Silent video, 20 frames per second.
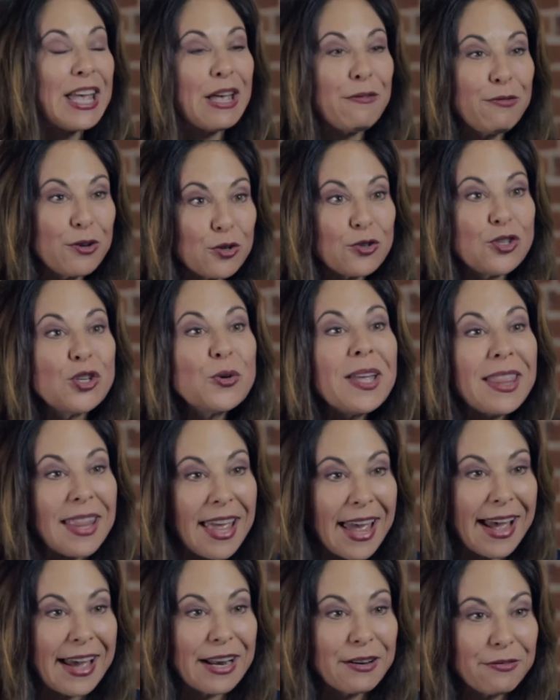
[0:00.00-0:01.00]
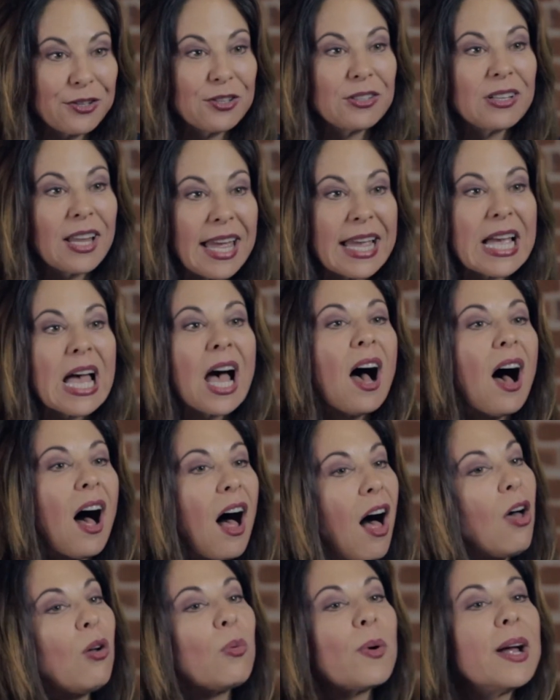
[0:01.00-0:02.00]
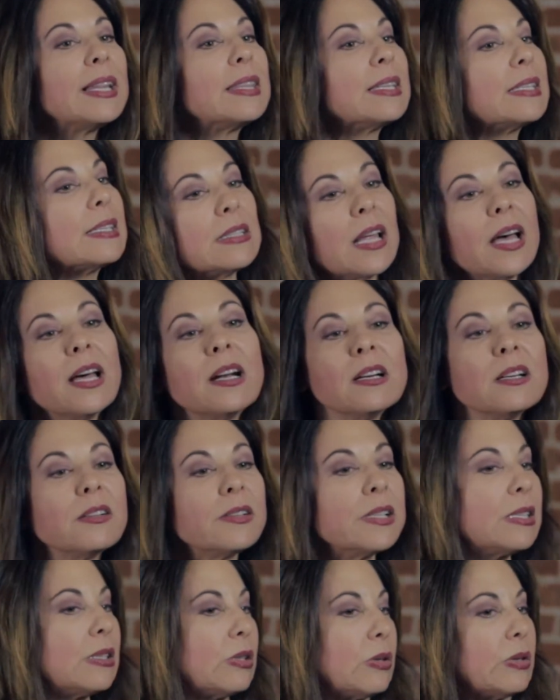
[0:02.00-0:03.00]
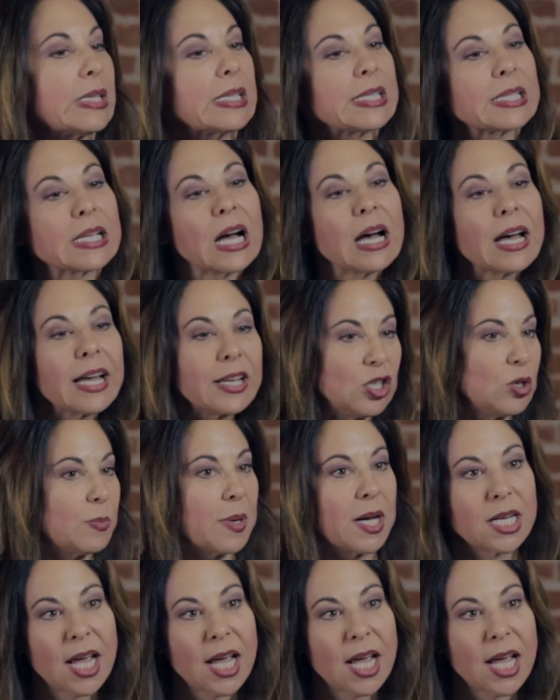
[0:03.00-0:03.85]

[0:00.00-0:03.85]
if you're doing that, if you're like, I'll write this letter as soon as I do my